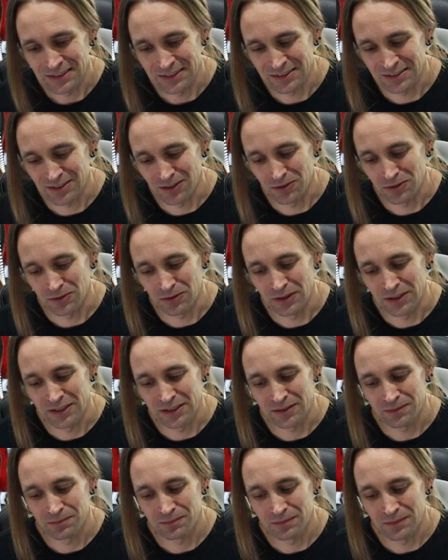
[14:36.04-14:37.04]
They sound
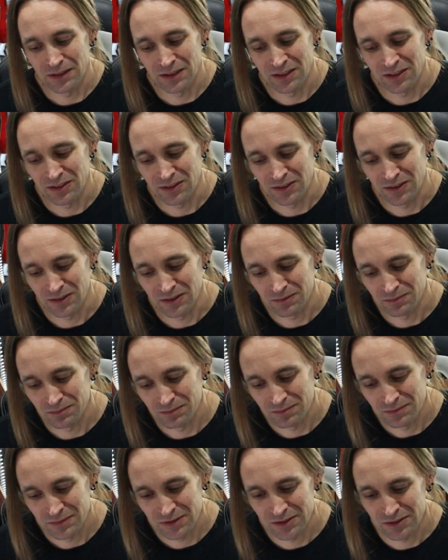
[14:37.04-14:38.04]
great, and
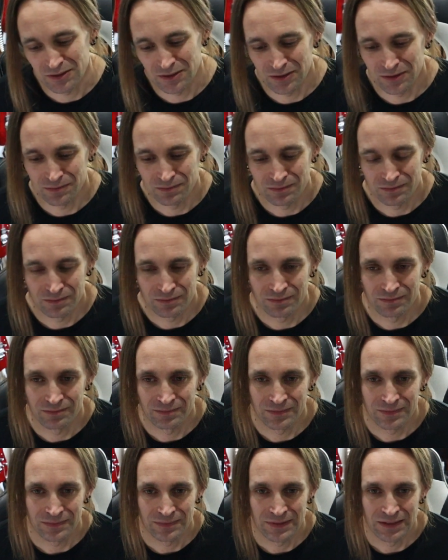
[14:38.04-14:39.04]
so
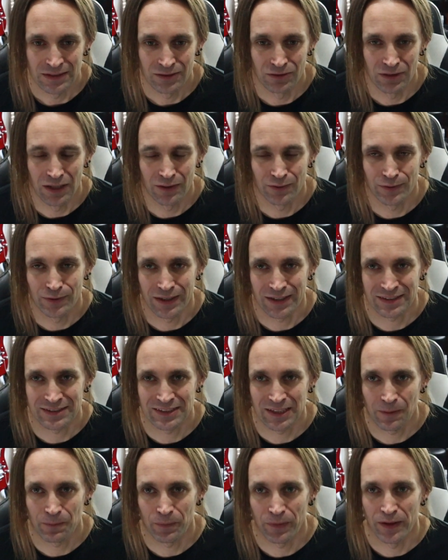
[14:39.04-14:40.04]
you have to
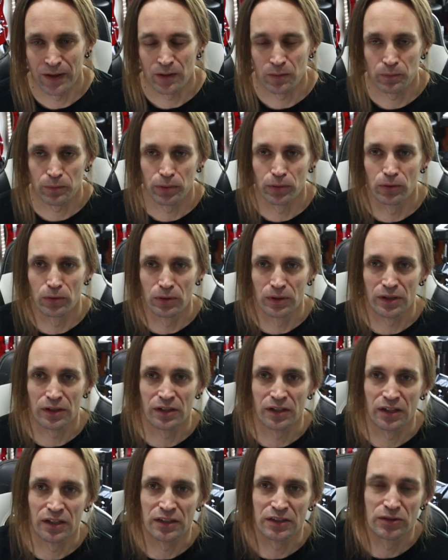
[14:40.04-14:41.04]
accept their
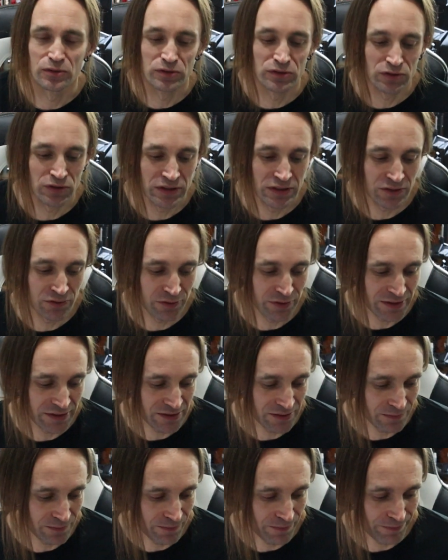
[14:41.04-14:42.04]
poor user
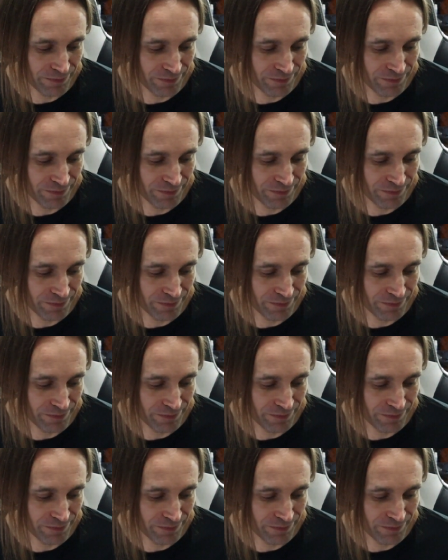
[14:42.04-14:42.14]
interface.